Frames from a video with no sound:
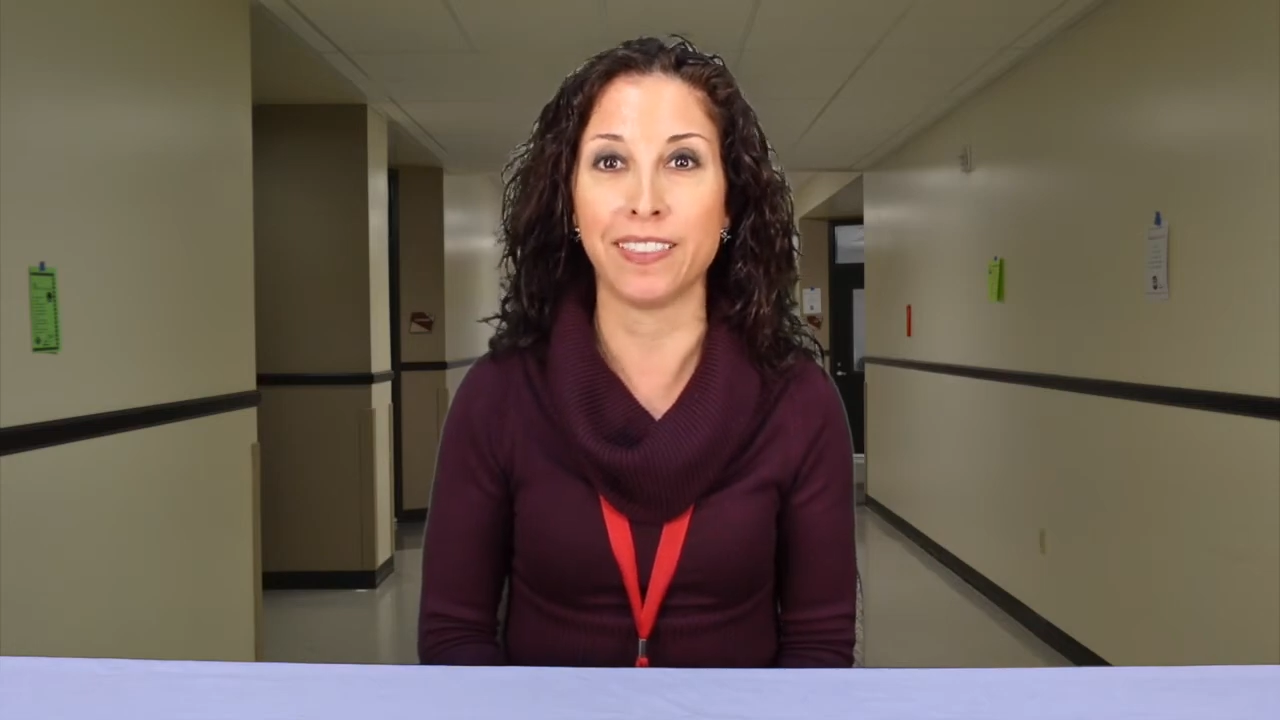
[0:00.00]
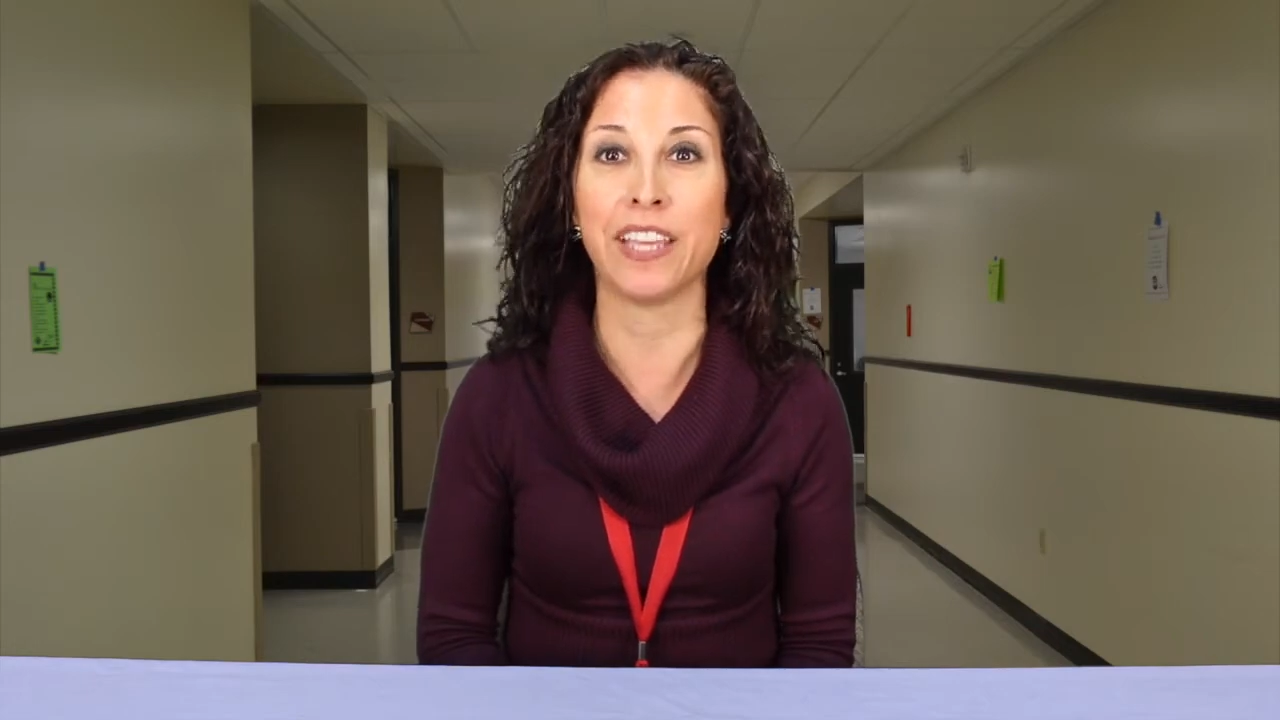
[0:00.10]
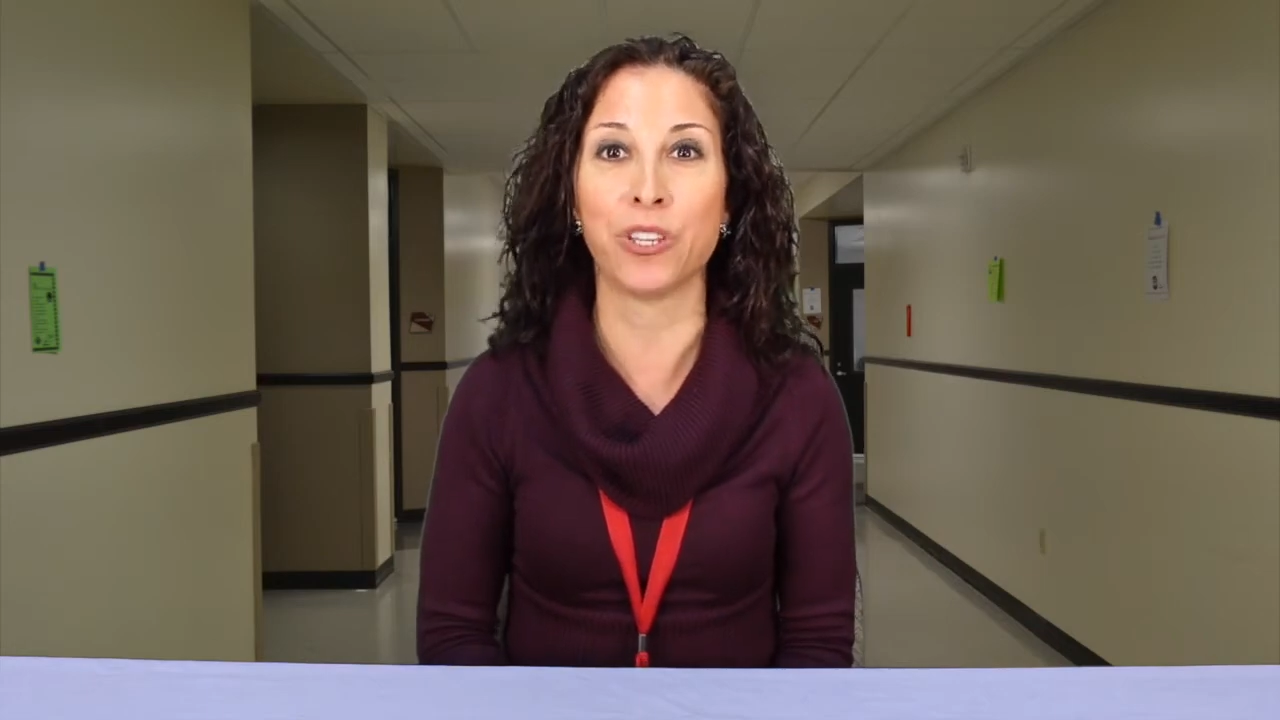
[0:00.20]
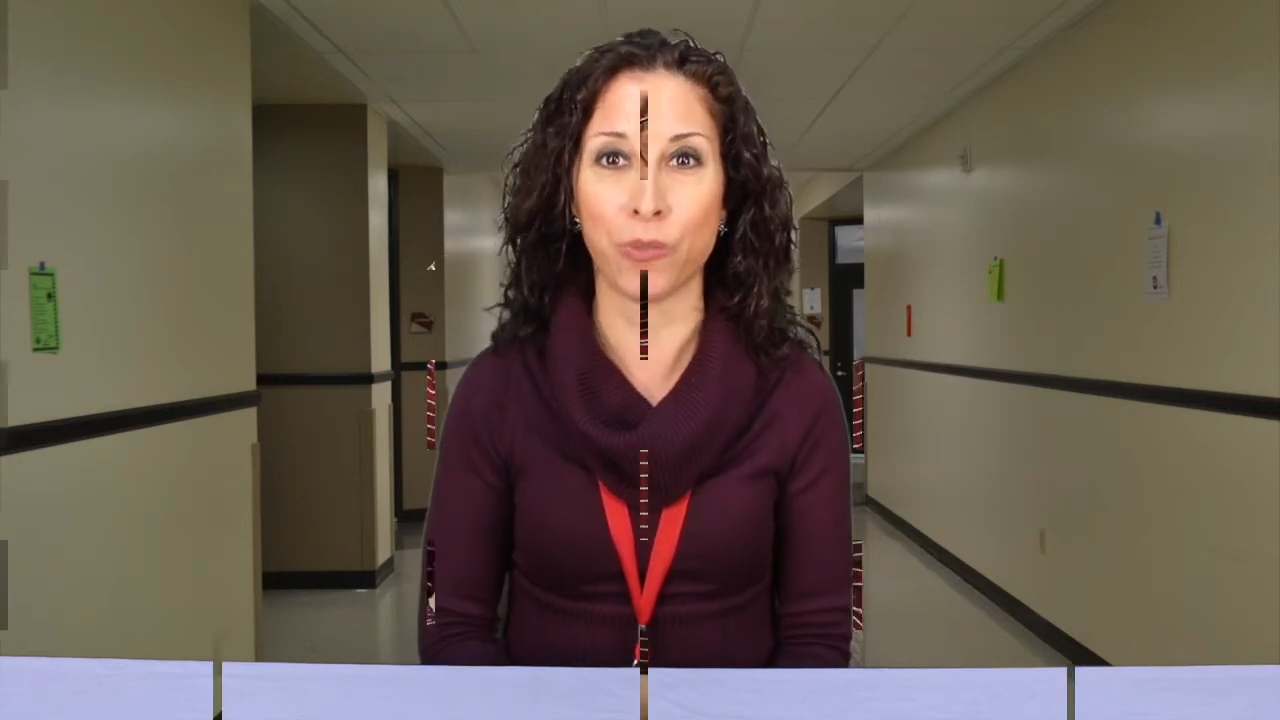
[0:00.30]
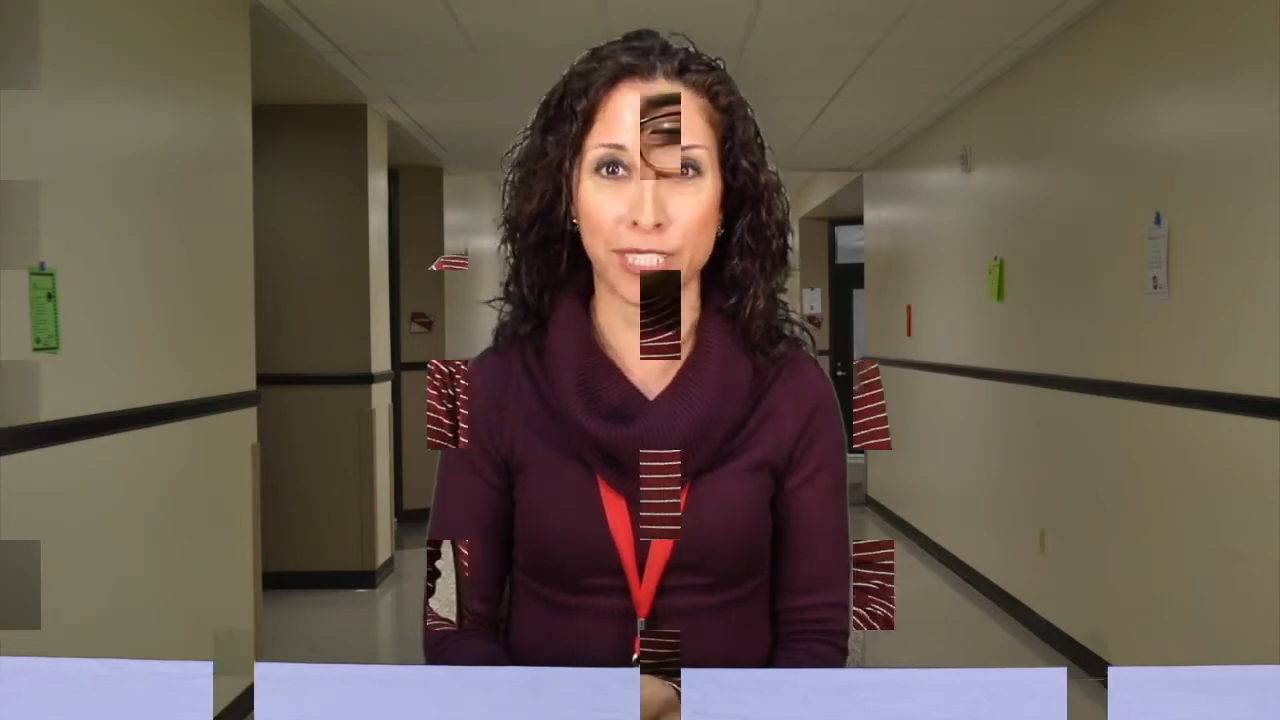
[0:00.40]

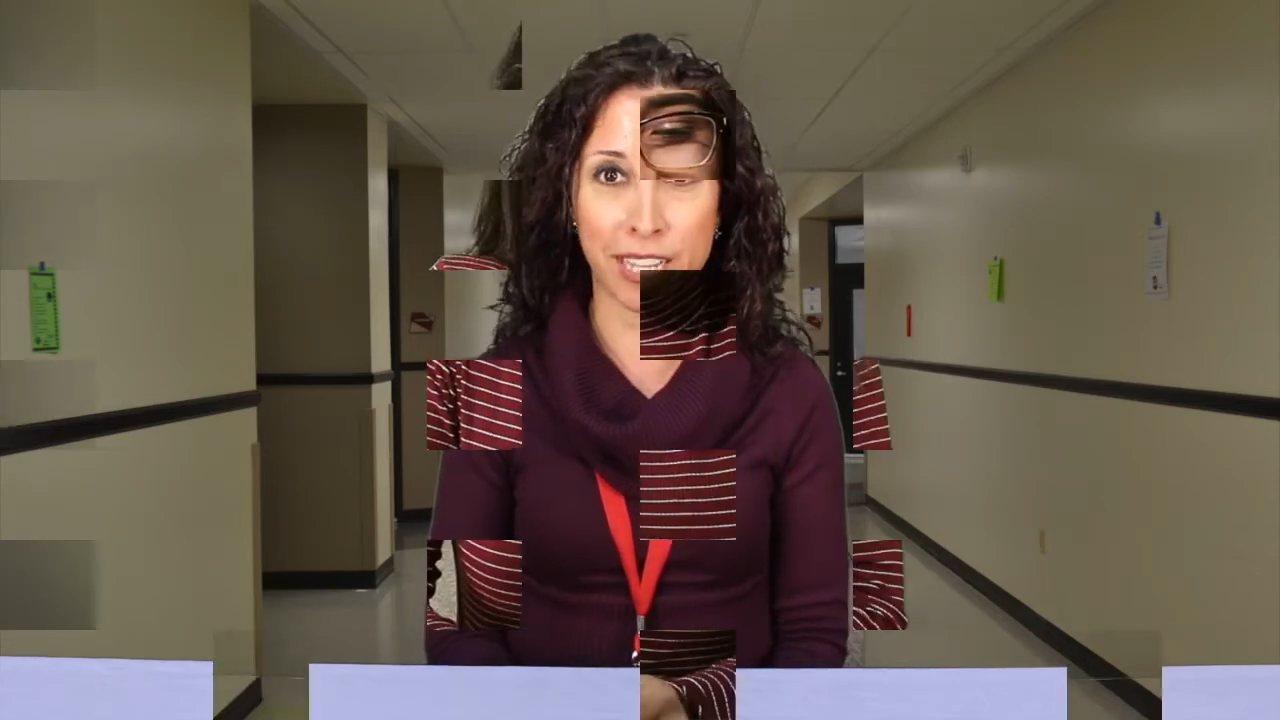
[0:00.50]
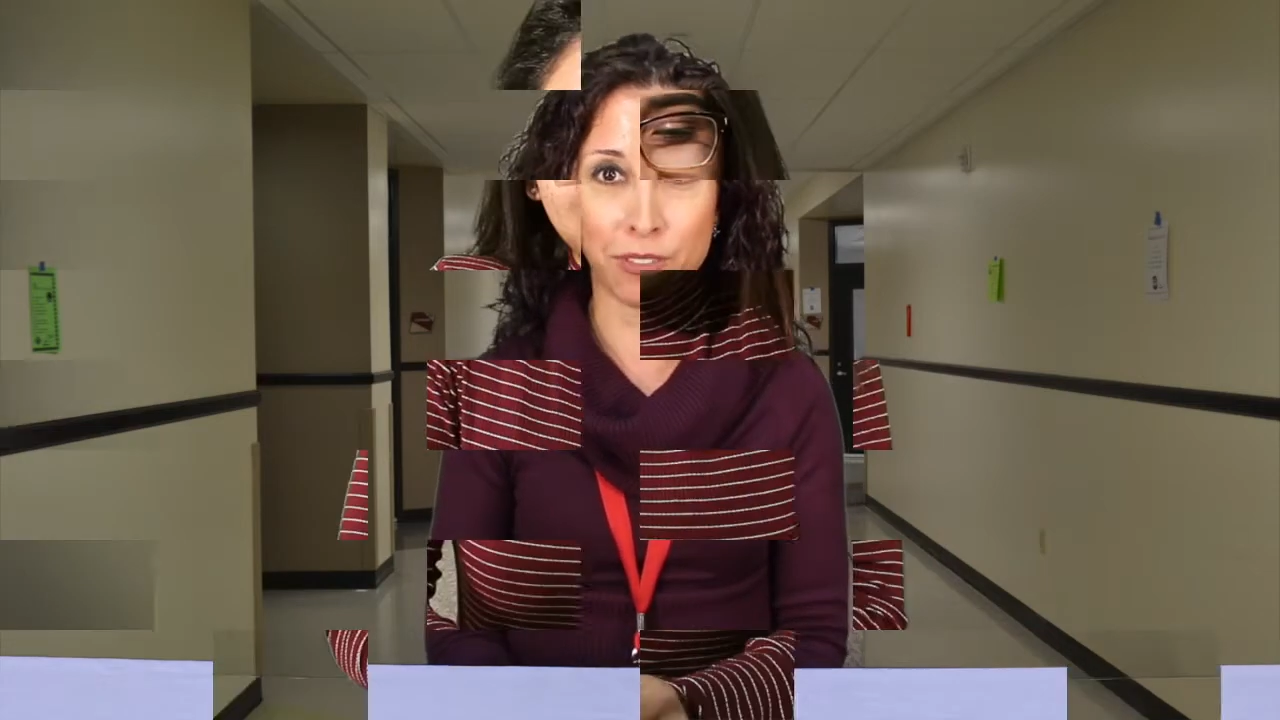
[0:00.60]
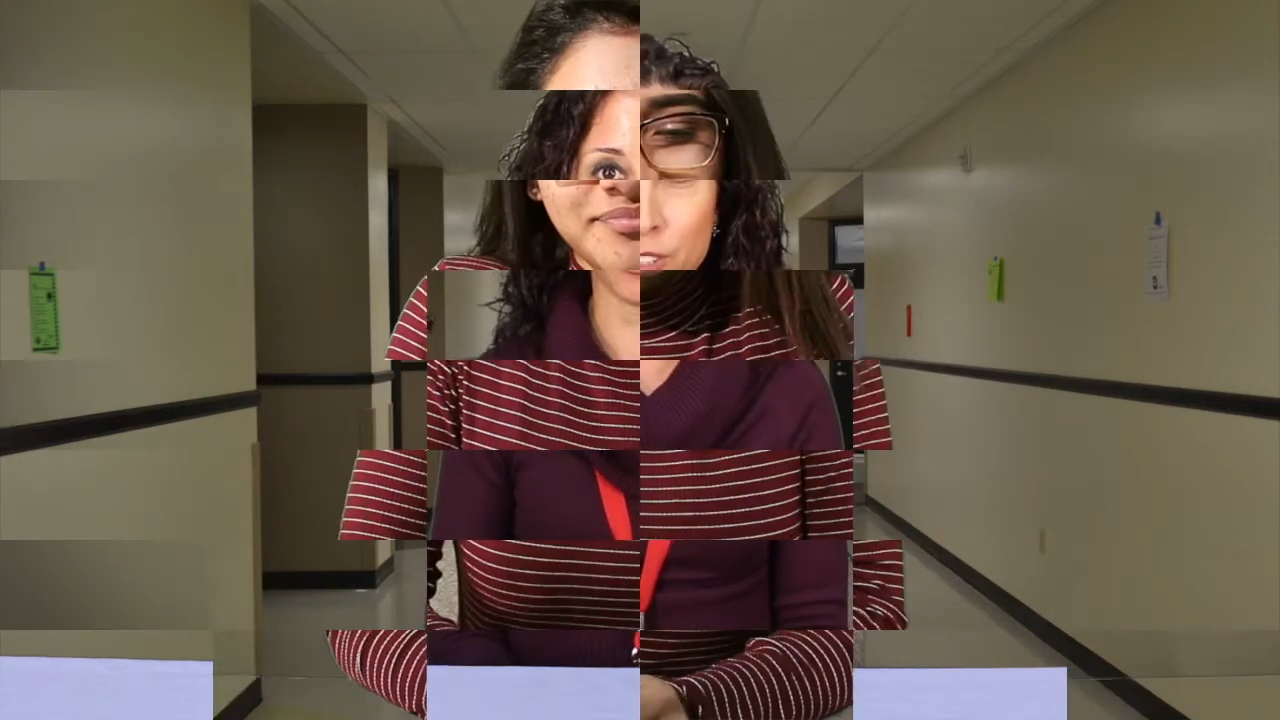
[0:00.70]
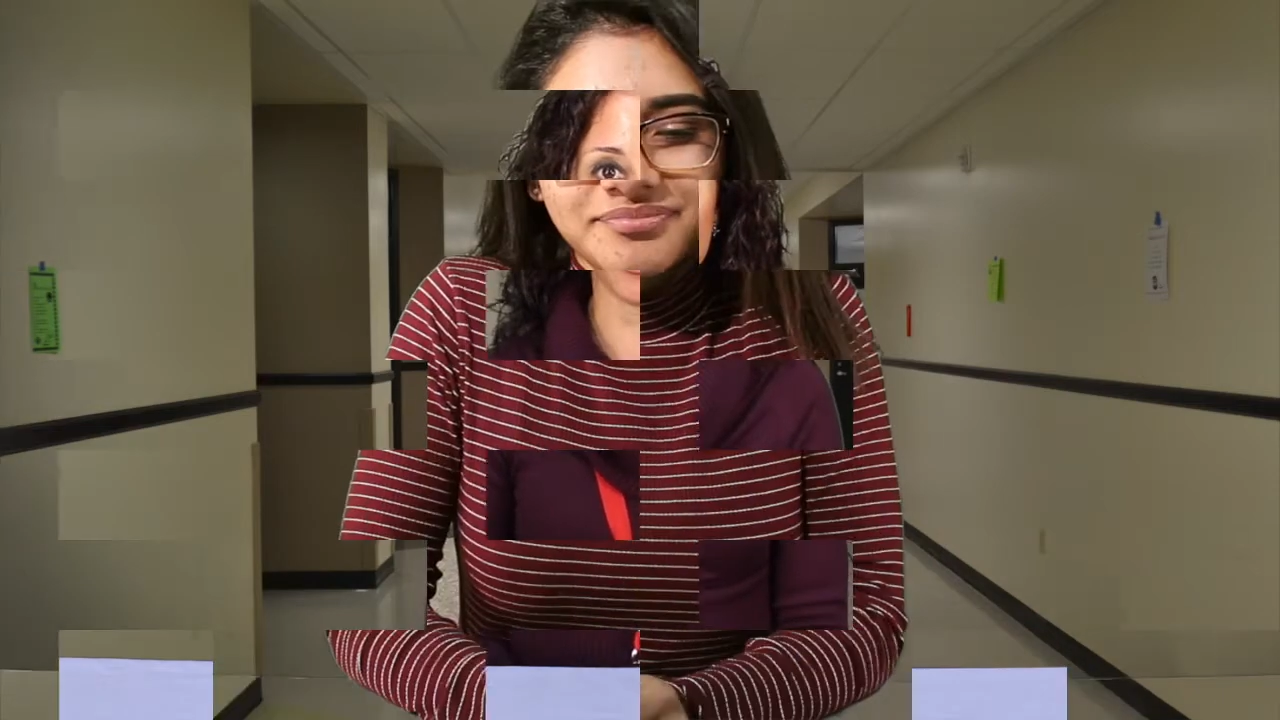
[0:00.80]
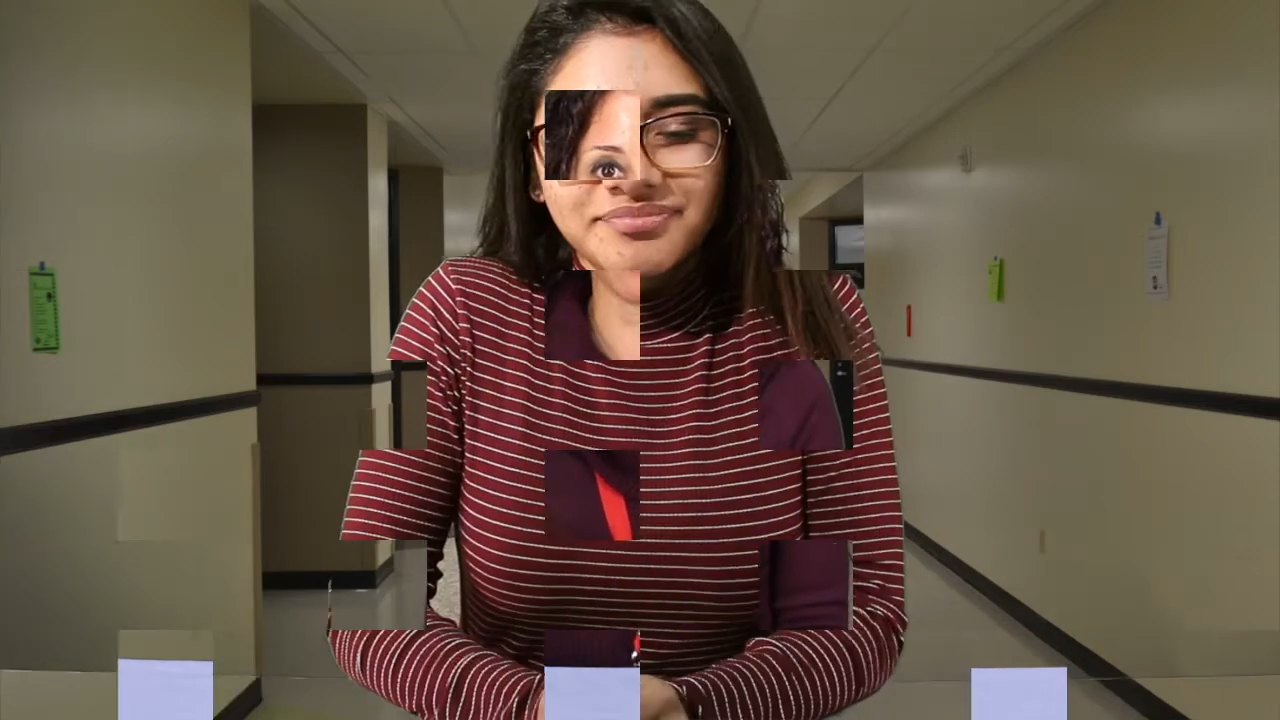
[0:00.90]
Thank you, Red
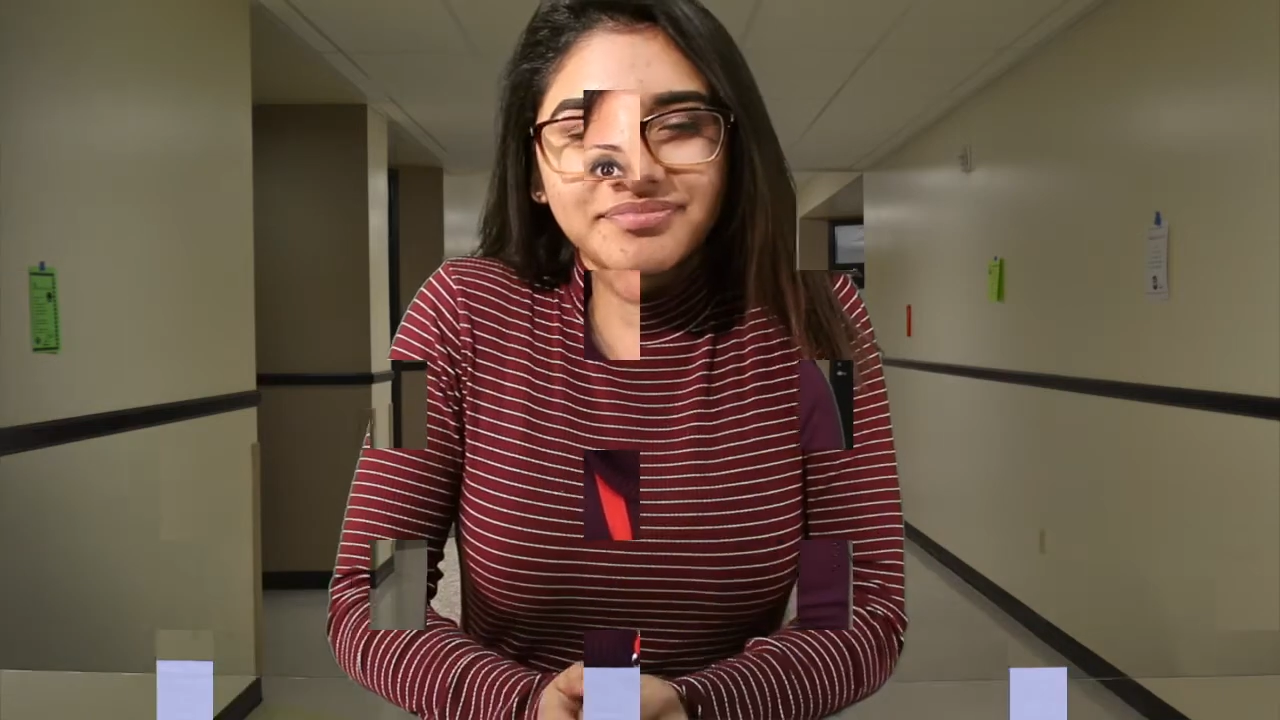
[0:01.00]
Devils.